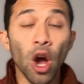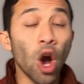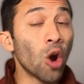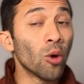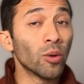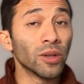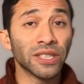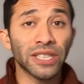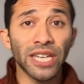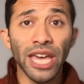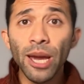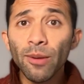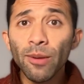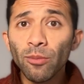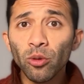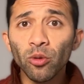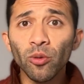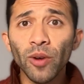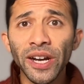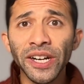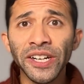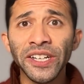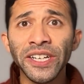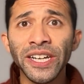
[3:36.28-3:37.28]
always camera
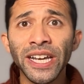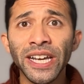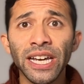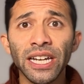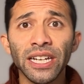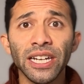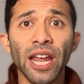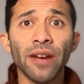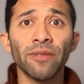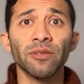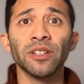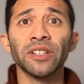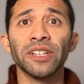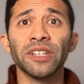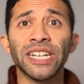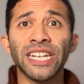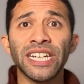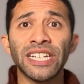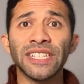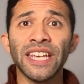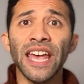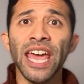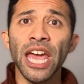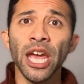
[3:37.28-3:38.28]
ready, never
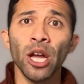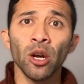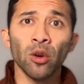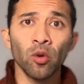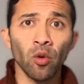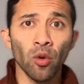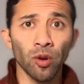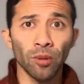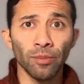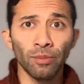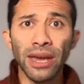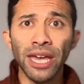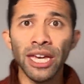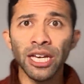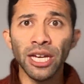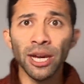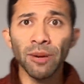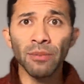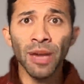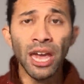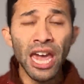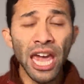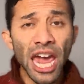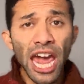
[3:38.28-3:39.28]
needs hair or
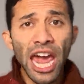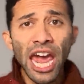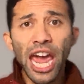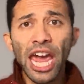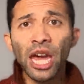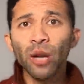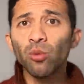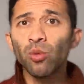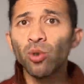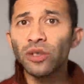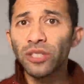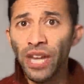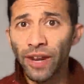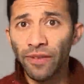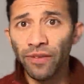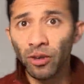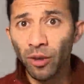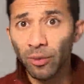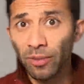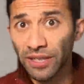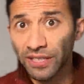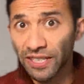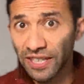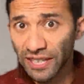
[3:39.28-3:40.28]
makeup, and will never
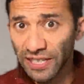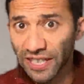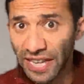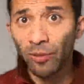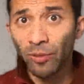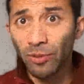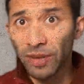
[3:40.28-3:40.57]
miss it, or